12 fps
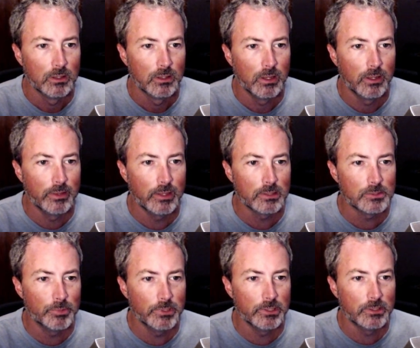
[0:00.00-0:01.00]
And that's
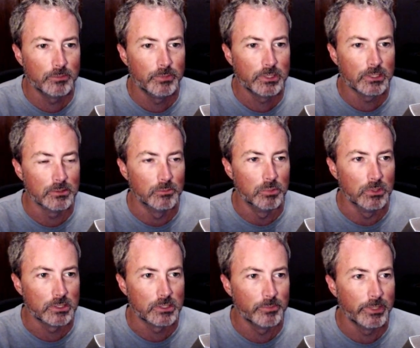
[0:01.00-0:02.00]
pretty good because the
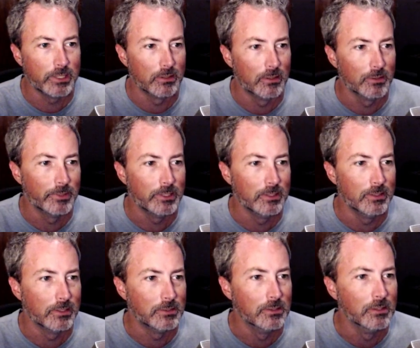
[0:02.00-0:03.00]
bullets make it all the way to the
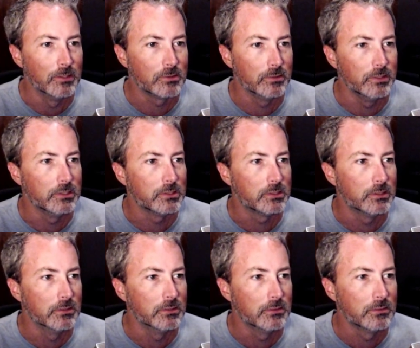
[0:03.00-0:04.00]
edge of the screen
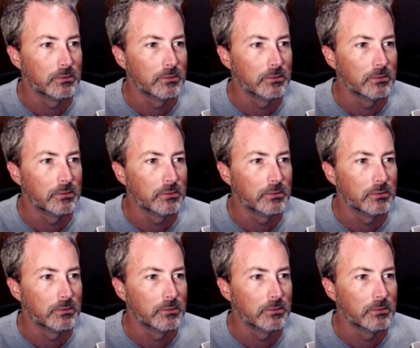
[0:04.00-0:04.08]
still.